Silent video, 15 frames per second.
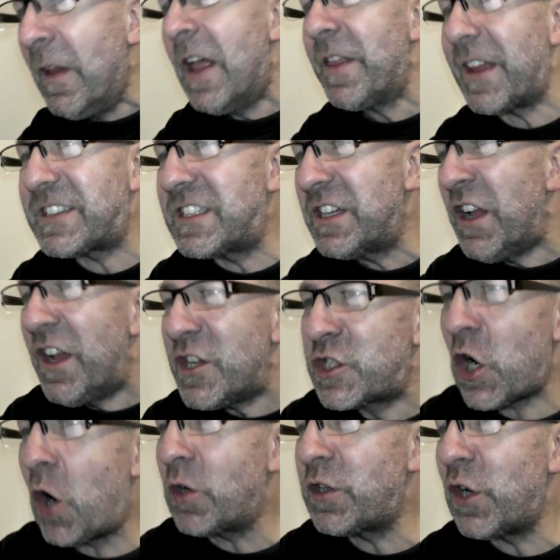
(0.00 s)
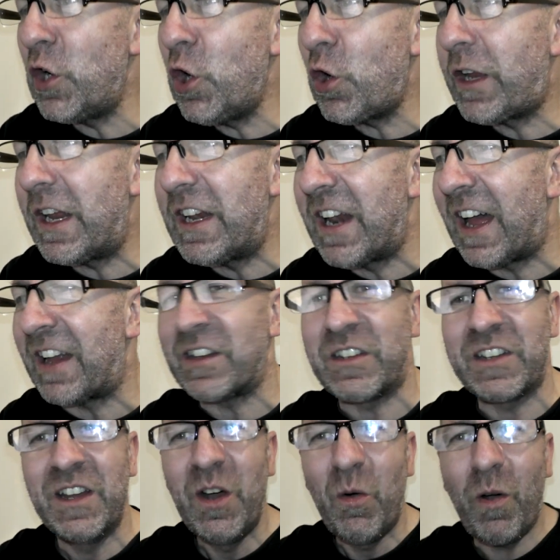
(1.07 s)
That's it. Todd Lookinland.
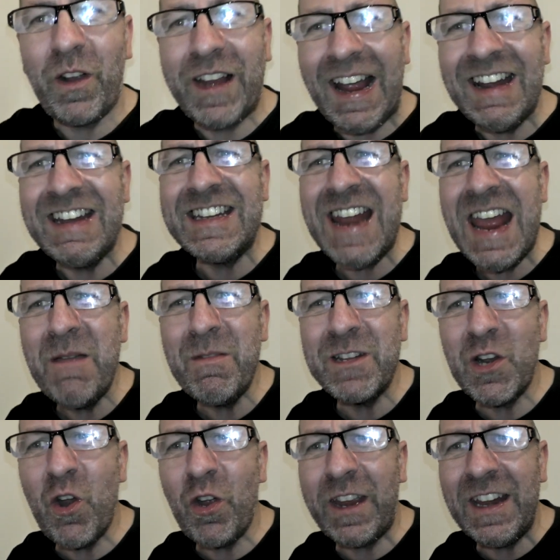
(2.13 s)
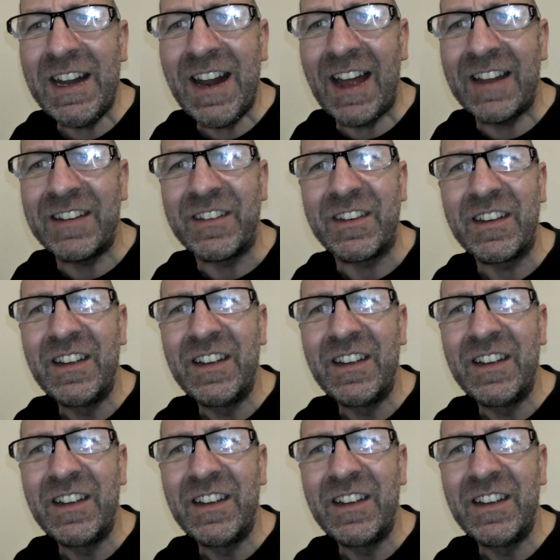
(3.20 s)
What kind of name is Lookinland?